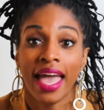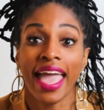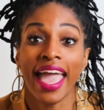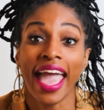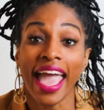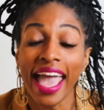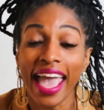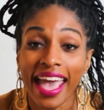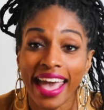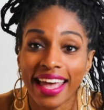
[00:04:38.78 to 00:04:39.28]

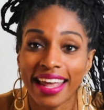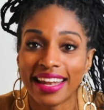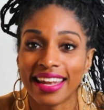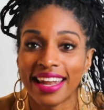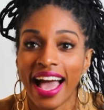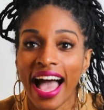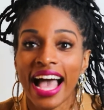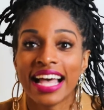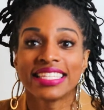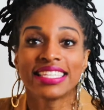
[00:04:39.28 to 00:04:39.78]

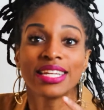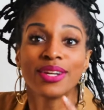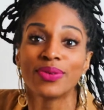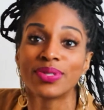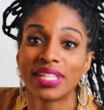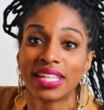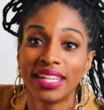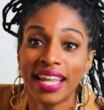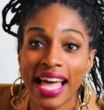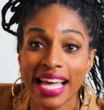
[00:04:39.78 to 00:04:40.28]
And I said it was
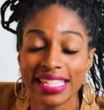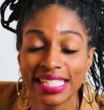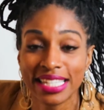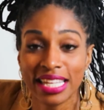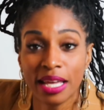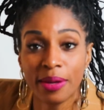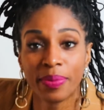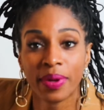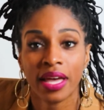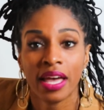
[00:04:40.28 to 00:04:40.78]
the last
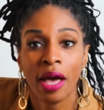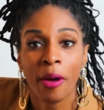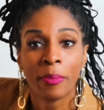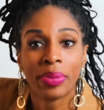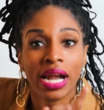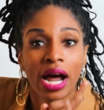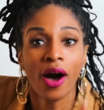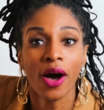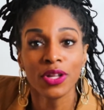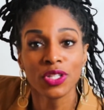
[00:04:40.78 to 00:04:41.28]
tip, but
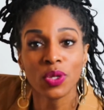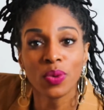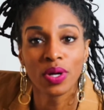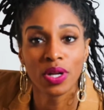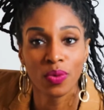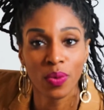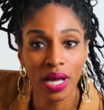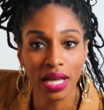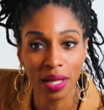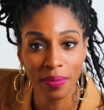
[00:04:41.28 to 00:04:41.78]
I also want
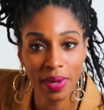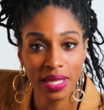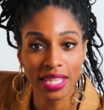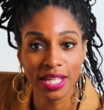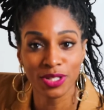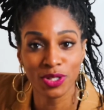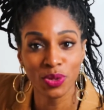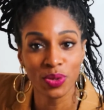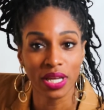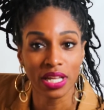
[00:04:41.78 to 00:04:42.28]
to recommend
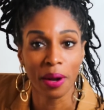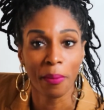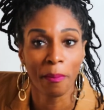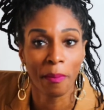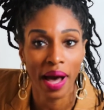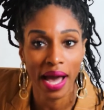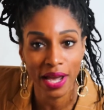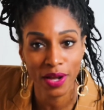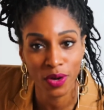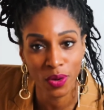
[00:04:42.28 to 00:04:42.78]
that you get a
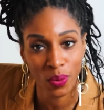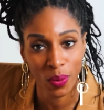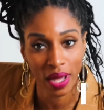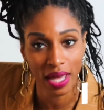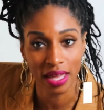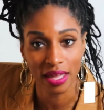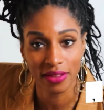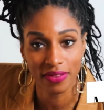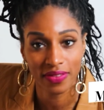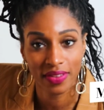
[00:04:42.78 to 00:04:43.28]

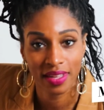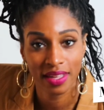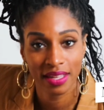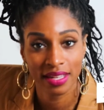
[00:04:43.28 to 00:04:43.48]
microwave.